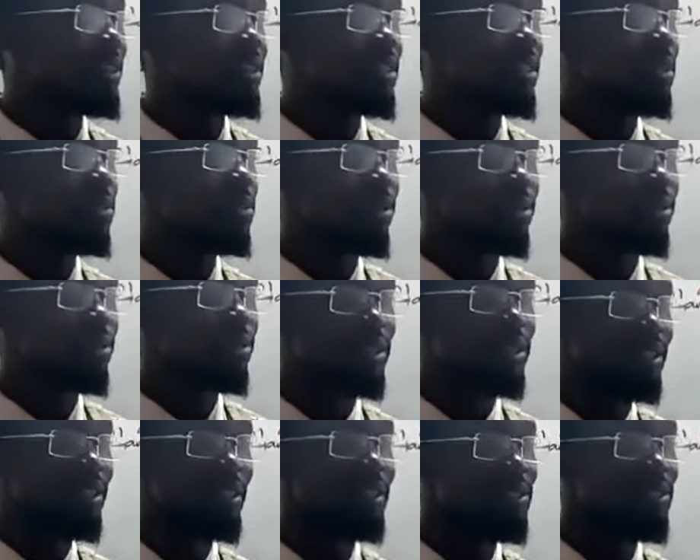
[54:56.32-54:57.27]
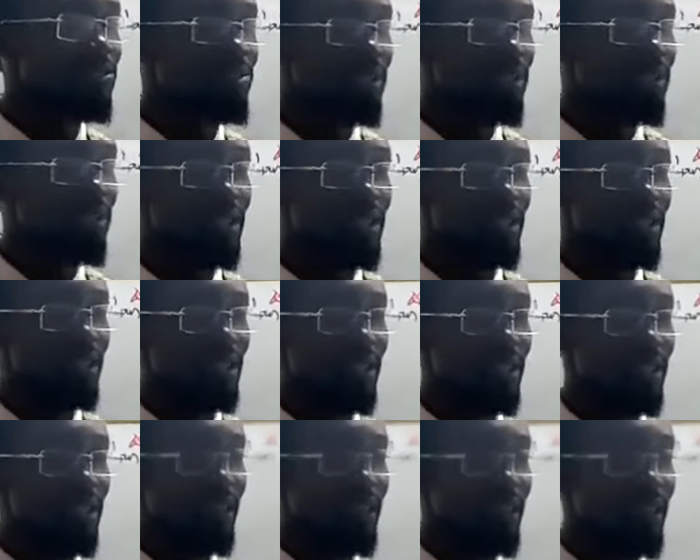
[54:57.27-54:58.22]
easily was chasing a trade.
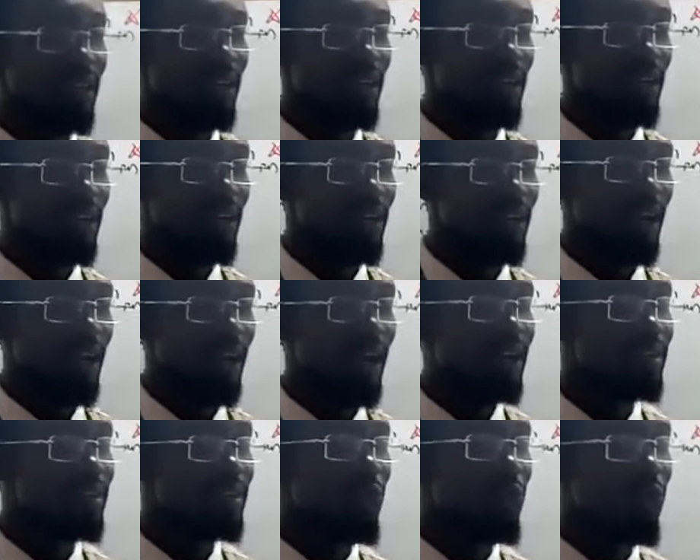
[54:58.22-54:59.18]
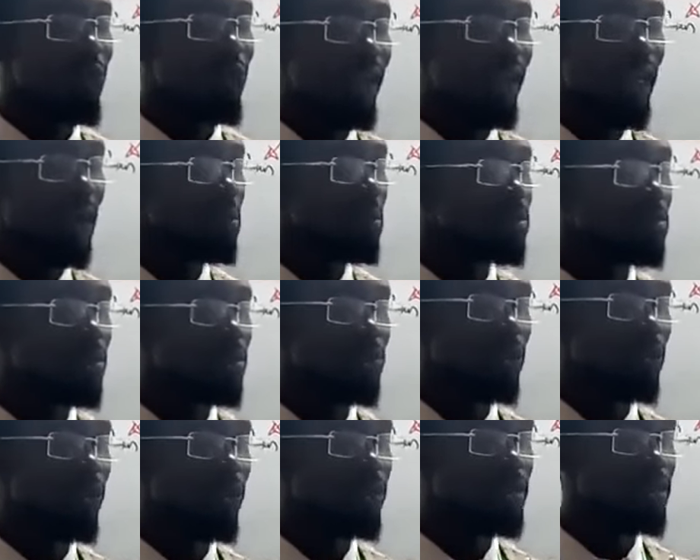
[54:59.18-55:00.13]
And what helped me
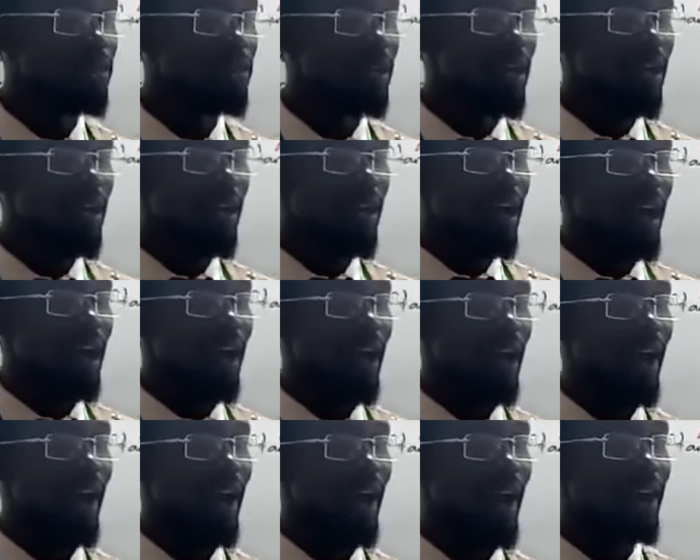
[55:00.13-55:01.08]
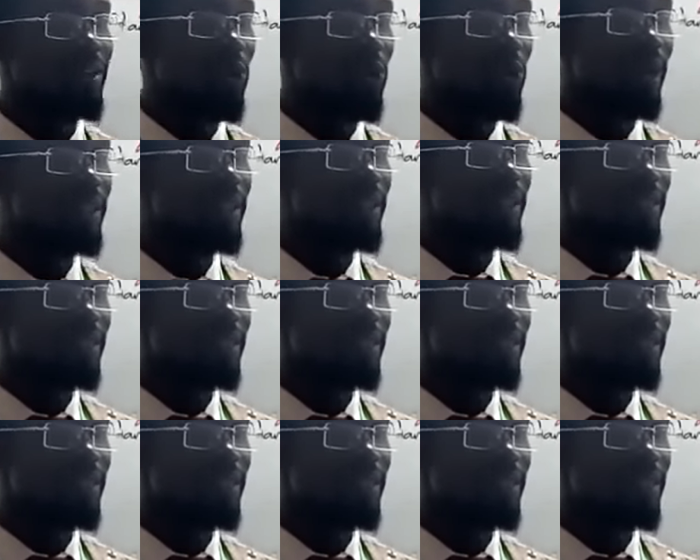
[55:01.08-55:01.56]
was I told